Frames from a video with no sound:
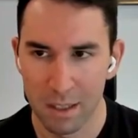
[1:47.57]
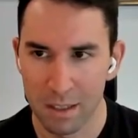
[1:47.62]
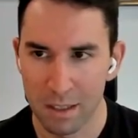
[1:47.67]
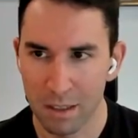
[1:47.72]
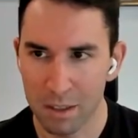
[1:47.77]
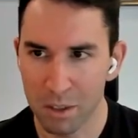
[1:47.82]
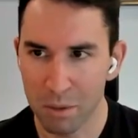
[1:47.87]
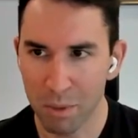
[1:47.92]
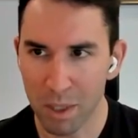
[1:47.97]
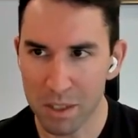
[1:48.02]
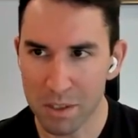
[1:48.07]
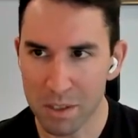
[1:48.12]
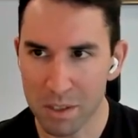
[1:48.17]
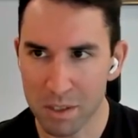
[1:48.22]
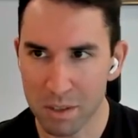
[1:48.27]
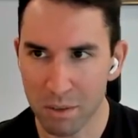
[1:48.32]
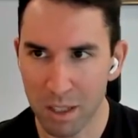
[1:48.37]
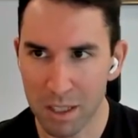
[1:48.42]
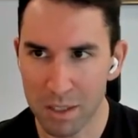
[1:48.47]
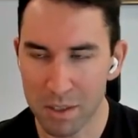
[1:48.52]
you know, you watch a
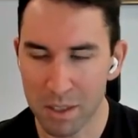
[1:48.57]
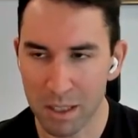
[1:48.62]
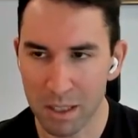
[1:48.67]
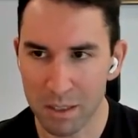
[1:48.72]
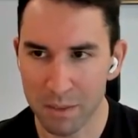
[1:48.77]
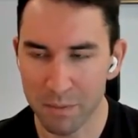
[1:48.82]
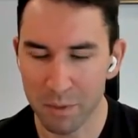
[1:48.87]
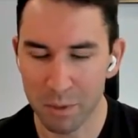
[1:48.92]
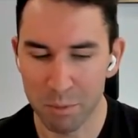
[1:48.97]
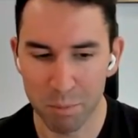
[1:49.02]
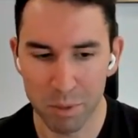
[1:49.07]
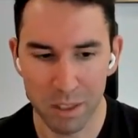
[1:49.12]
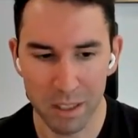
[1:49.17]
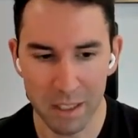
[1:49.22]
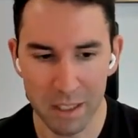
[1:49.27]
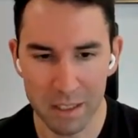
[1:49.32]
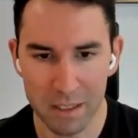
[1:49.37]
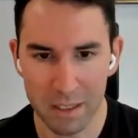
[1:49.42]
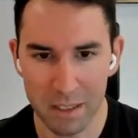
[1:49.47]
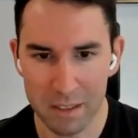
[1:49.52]
scratch golfer
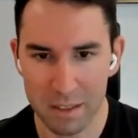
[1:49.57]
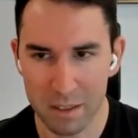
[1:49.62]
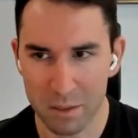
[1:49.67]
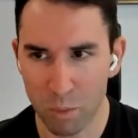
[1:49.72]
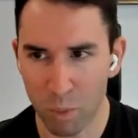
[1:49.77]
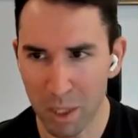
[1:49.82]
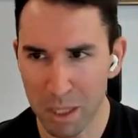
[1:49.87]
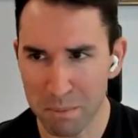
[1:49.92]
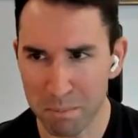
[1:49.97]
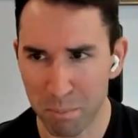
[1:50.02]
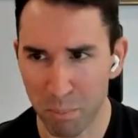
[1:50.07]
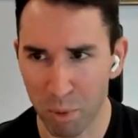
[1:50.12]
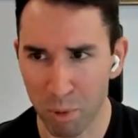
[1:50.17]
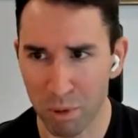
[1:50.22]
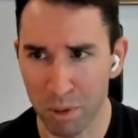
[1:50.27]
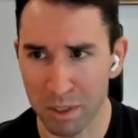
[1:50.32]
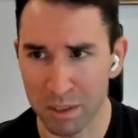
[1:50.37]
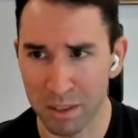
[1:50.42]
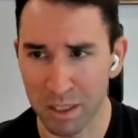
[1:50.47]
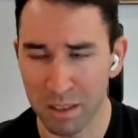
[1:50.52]
play, it's quite boring.